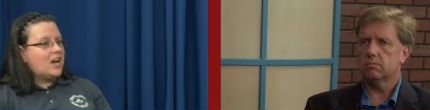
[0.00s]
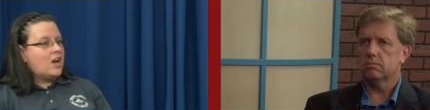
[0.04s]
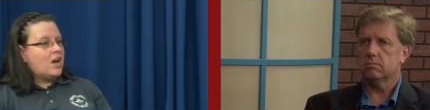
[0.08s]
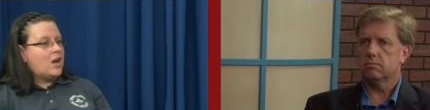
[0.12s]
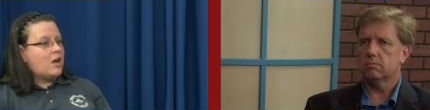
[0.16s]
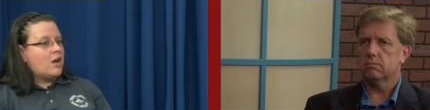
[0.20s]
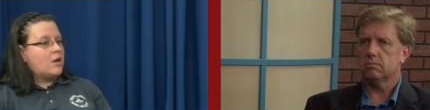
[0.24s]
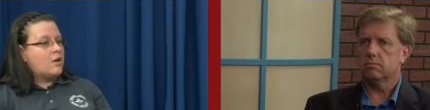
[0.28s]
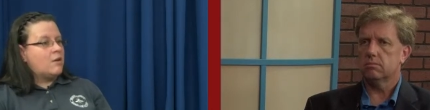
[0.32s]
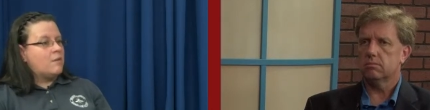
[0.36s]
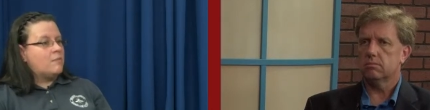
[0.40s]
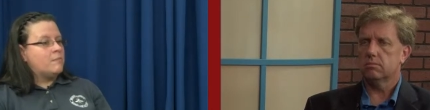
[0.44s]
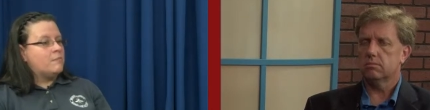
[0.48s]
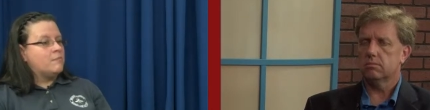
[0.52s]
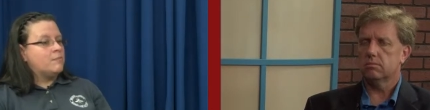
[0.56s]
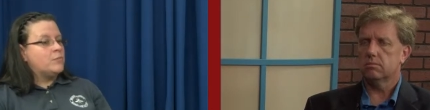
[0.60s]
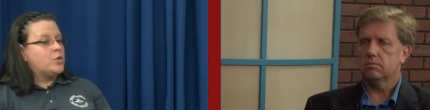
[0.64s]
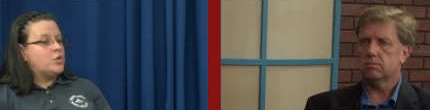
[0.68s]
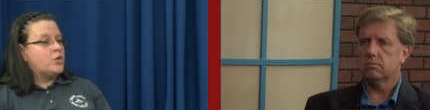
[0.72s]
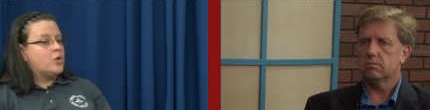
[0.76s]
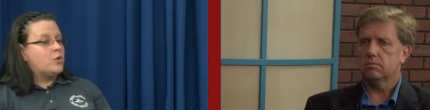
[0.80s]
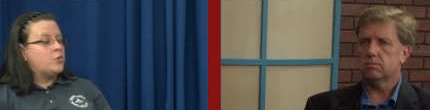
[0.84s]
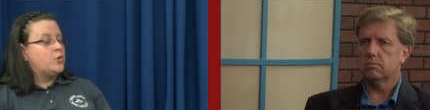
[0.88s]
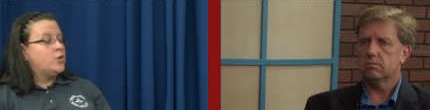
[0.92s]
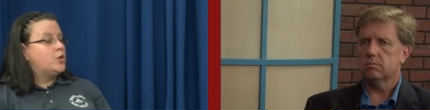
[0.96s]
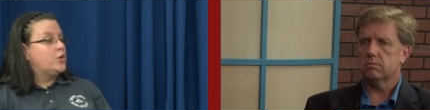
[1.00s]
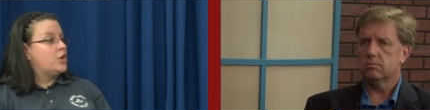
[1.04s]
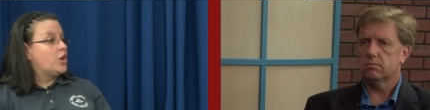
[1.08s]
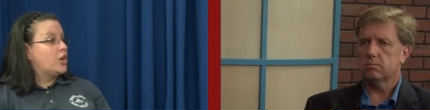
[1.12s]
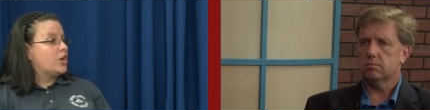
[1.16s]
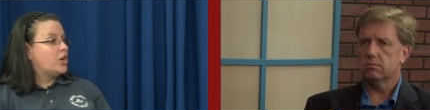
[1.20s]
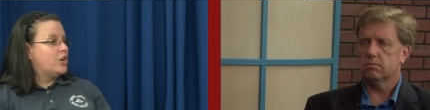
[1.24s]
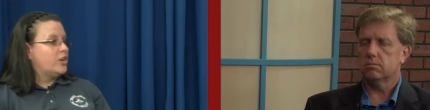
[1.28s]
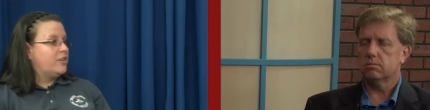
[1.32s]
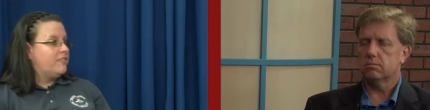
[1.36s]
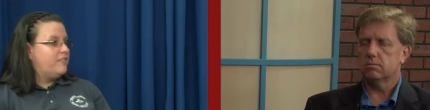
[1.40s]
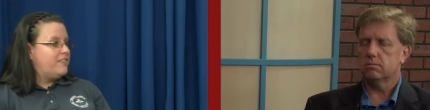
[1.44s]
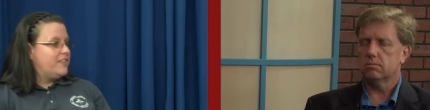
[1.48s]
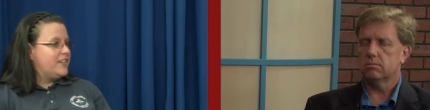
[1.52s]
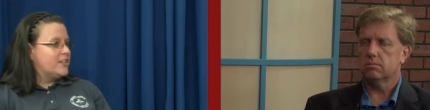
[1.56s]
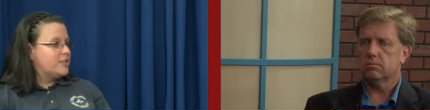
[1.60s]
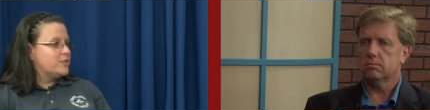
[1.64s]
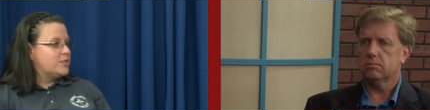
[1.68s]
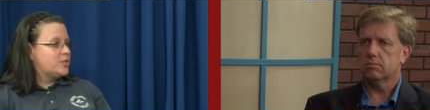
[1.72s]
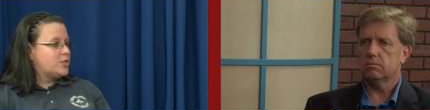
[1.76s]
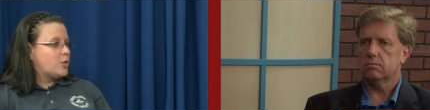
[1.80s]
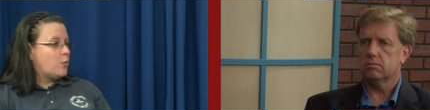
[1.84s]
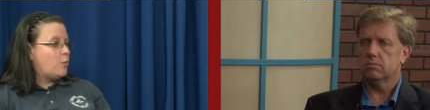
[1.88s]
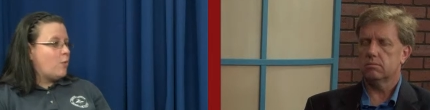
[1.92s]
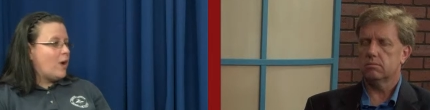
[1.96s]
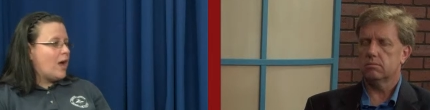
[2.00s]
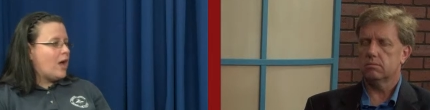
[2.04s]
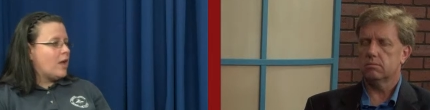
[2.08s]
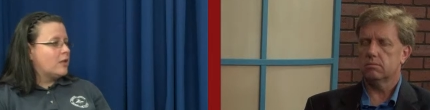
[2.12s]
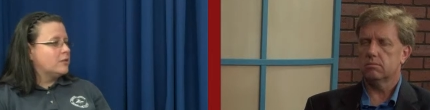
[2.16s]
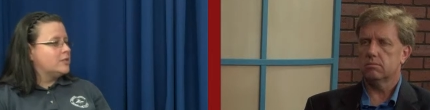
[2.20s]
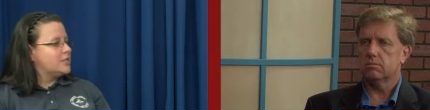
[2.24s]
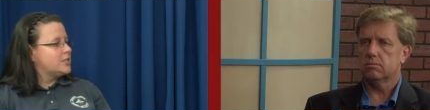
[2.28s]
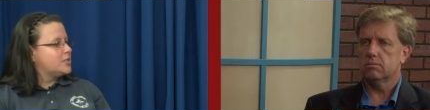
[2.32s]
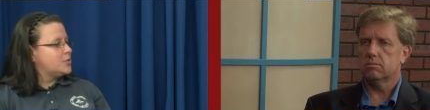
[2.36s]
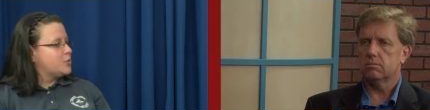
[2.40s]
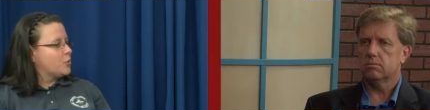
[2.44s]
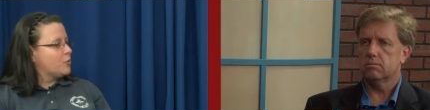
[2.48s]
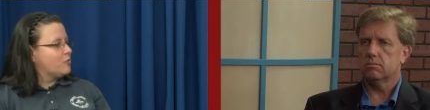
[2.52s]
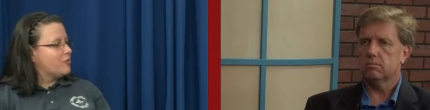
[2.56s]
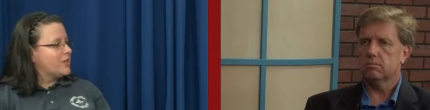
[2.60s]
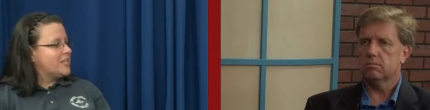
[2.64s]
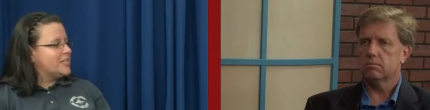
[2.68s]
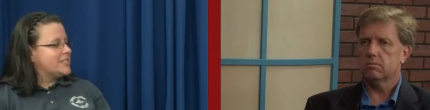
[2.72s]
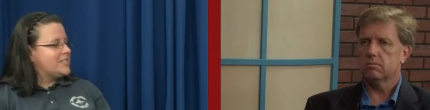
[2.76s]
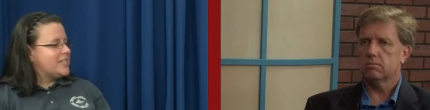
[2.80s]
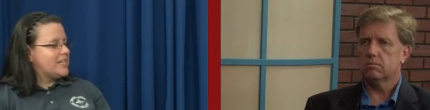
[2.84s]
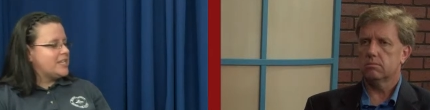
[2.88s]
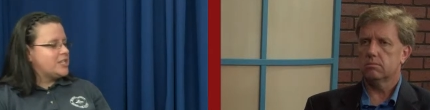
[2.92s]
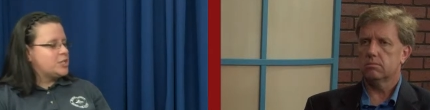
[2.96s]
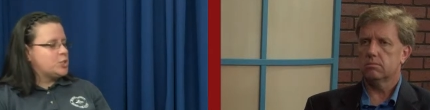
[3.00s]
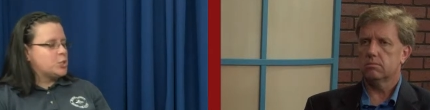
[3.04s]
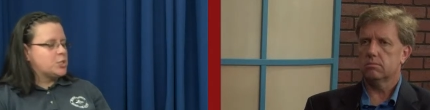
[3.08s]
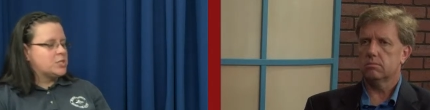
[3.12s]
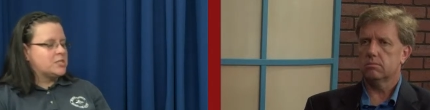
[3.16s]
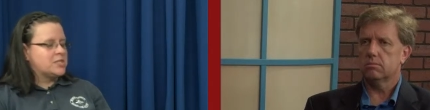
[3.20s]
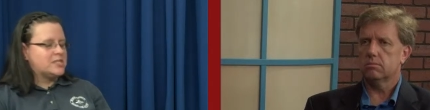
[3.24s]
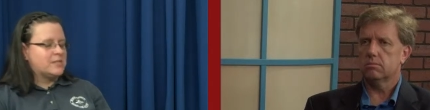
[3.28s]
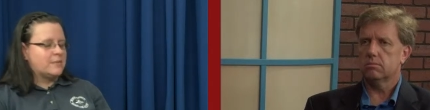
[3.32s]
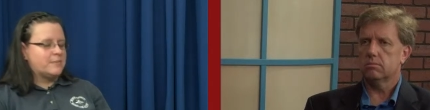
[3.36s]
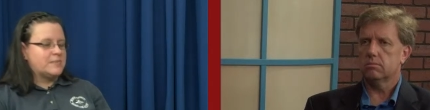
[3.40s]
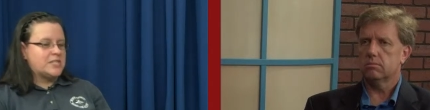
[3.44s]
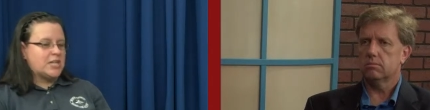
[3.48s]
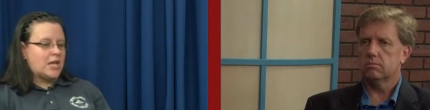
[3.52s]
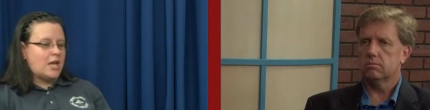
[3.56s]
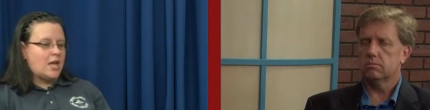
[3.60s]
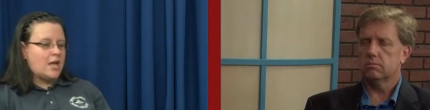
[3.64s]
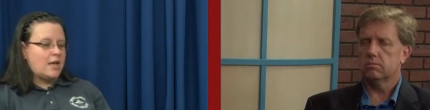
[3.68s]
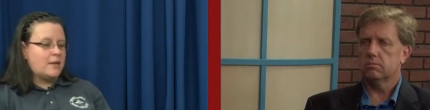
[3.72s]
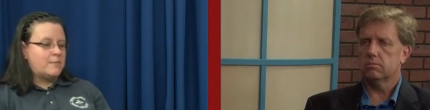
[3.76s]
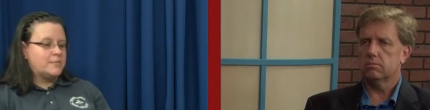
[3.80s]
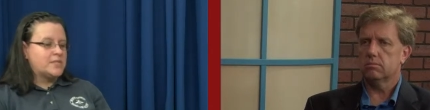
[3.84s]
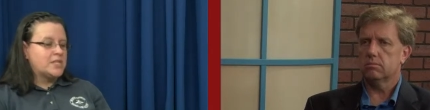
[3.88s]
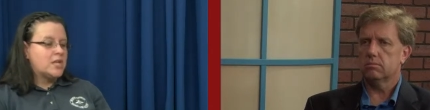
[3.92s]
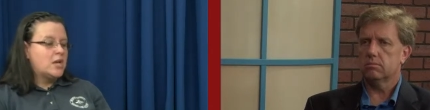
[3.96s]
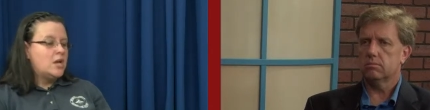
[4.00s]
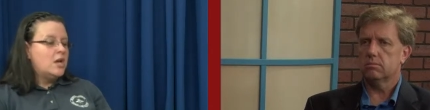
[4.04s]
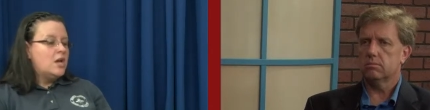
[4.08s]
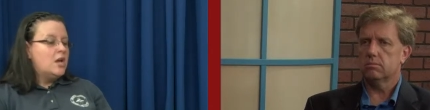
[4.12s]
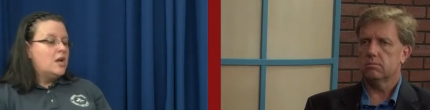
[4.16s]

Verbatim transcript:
Speaker 1: Um, you know, you're not going to feel so well, disorientation sometimes.